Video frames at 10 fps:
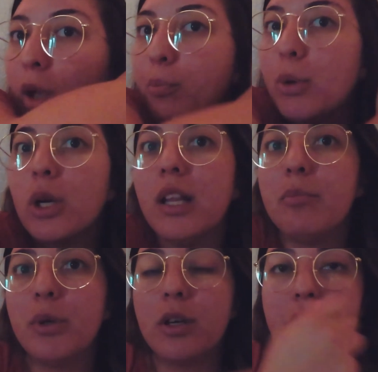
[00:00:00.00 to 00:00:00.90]
book club
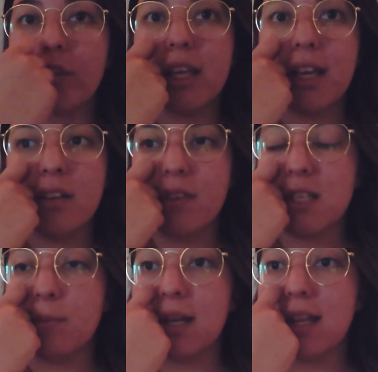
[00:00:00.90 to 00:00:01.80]
book for the end of
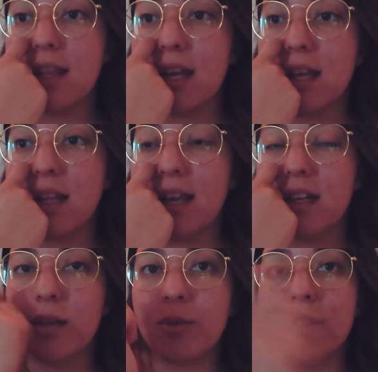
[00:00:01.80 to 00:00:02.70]
this month, and they
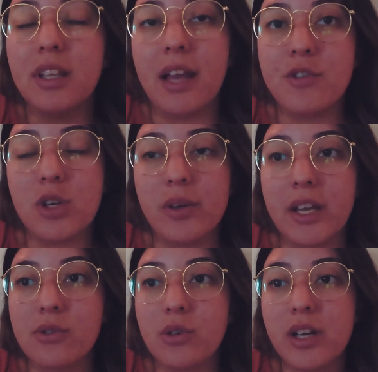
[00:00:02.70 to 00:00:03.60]
ended up doing the live show
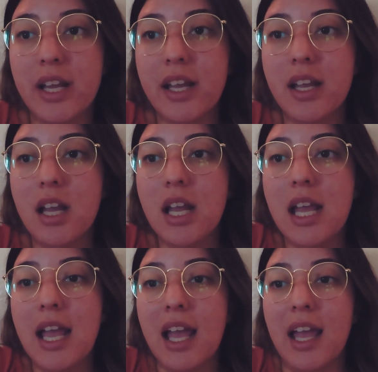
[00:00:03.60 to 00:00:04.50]
yesterday
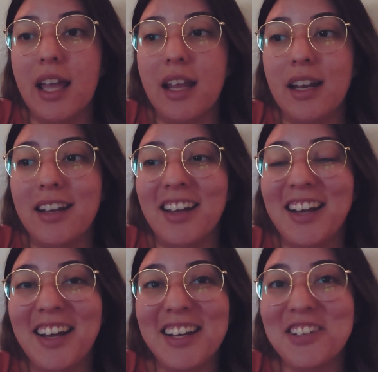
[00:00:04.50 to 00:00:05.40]
and
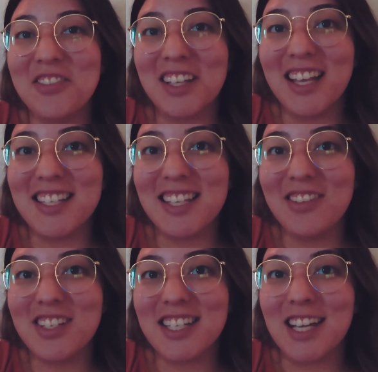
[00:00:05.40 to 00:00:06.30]
I didn't realize that it
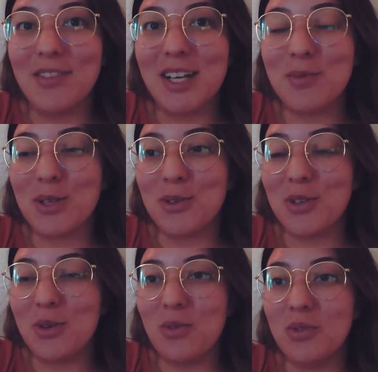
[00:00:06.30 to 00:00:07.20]
was coming up so
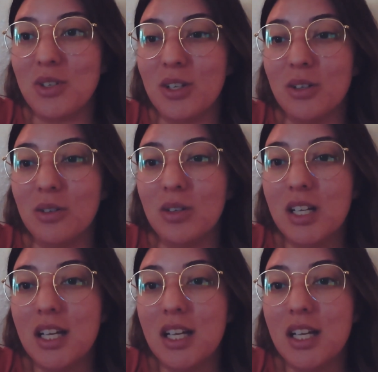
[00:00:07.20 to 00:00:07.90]
soon so